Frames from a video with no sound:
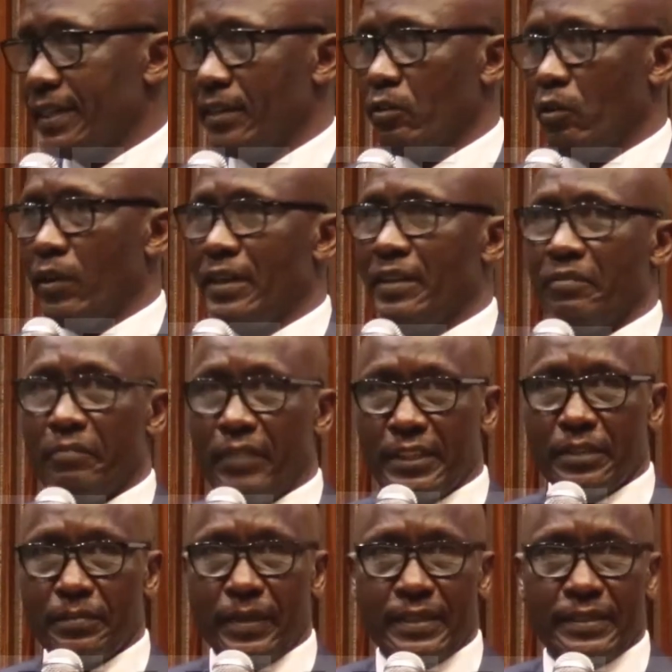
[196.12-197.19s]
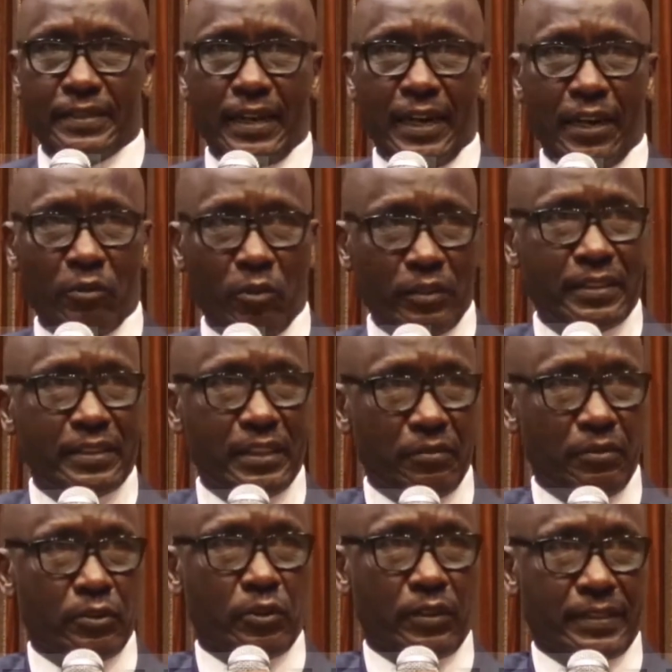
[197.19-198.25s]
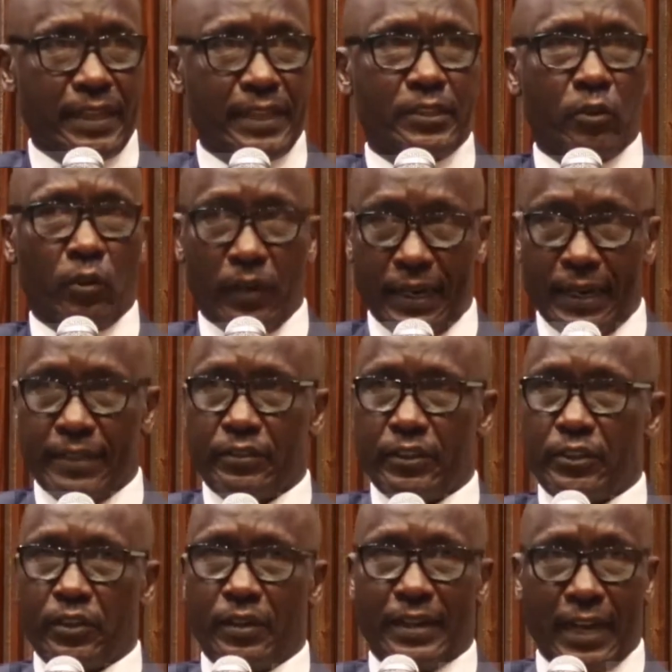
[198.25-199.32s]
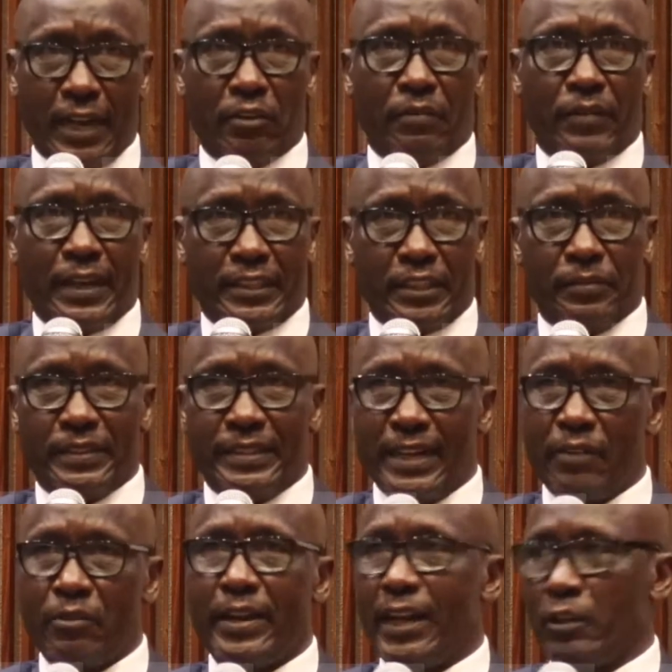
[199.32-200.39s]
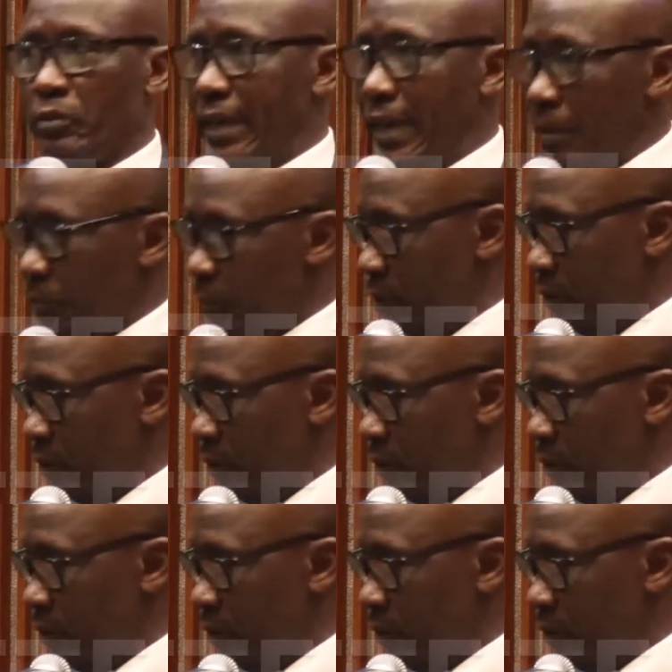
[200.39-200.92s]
and oil investments are not civil society organization kind of activity. They are not here to help